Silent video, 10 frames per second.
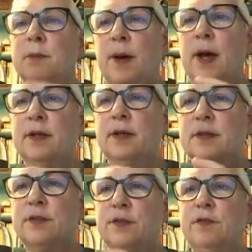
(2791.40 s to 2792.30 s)
but
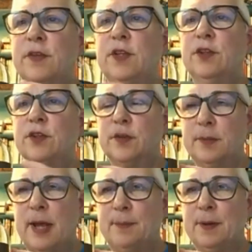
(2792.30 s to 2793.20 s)
different vineyards
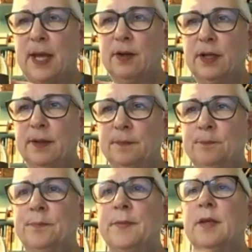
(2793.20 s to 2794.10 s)
from Napa County.
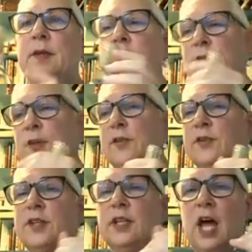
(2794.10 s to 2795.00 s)
So
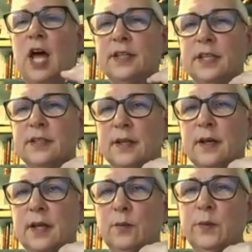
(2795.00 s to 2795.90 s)
there's a lot
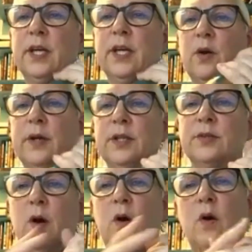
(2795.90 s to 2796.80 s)
and we can go
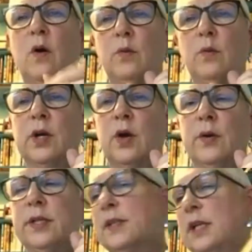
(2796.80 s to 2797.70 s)
into we'll
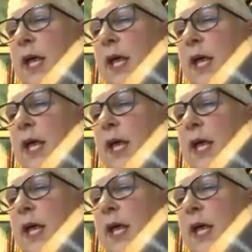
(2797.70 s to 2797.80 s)
go into